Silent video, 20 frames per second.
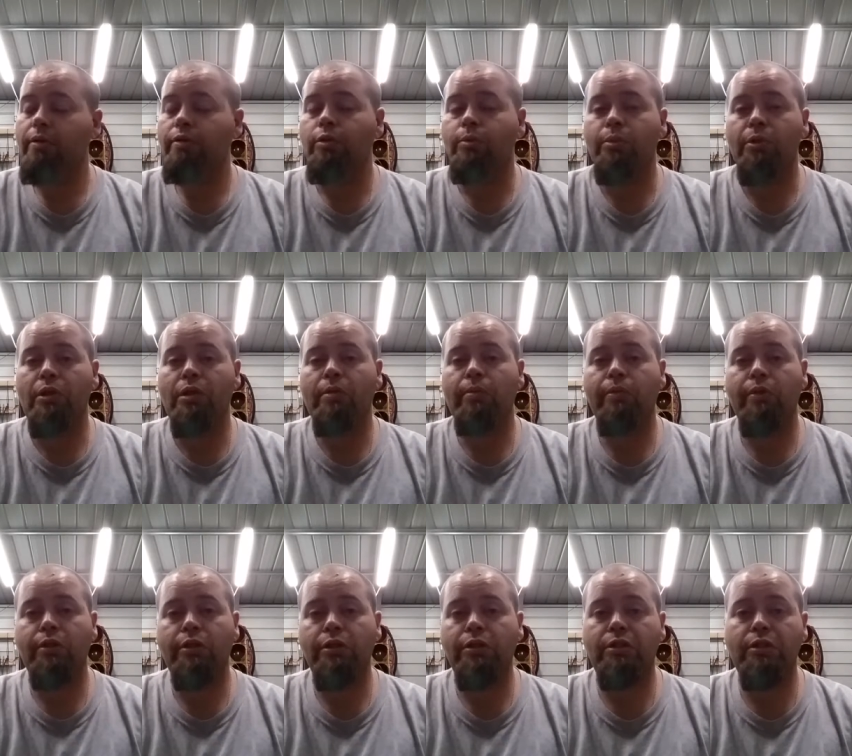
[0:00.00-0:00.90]
to be able
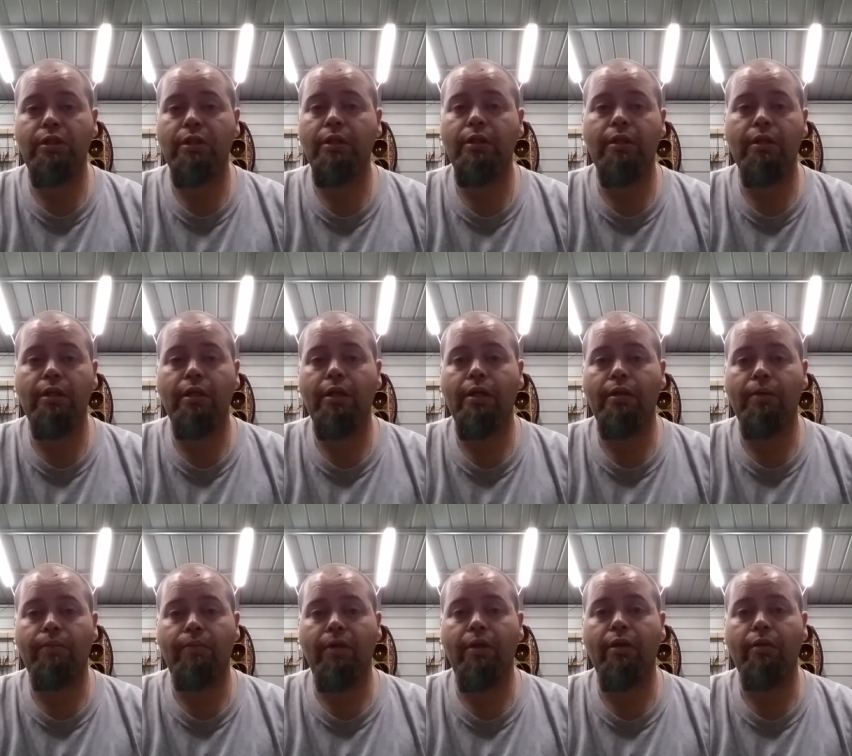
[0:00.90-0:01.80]
to just to get the
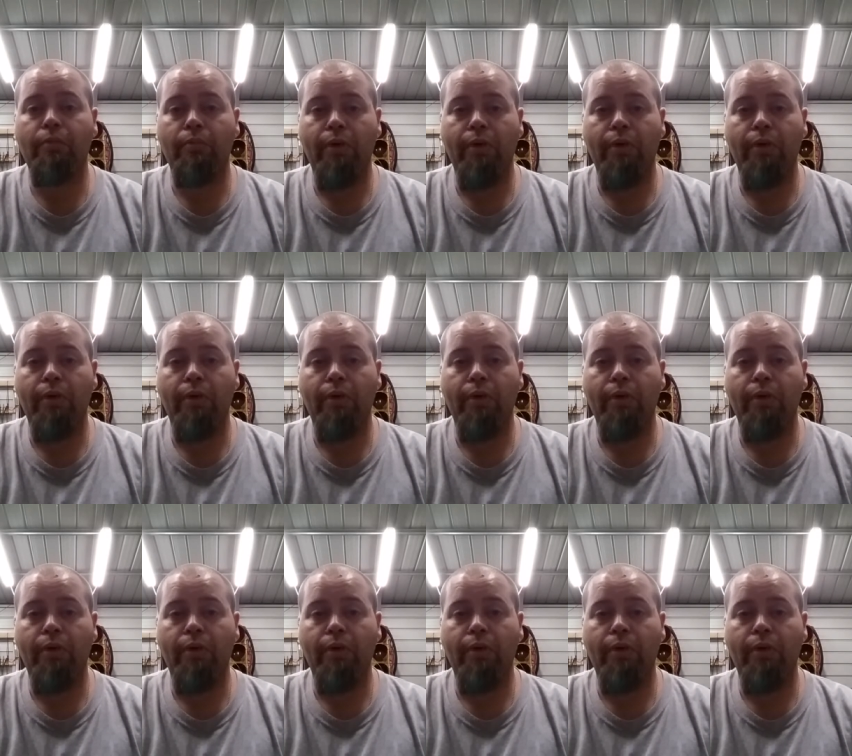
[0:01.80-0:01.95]
damn thing